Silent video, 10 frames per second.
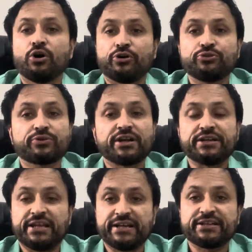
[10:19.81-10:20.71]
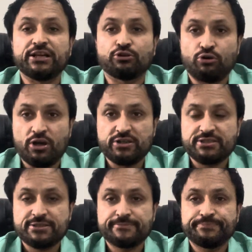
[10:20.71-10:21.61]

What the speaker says: or you can directly call us.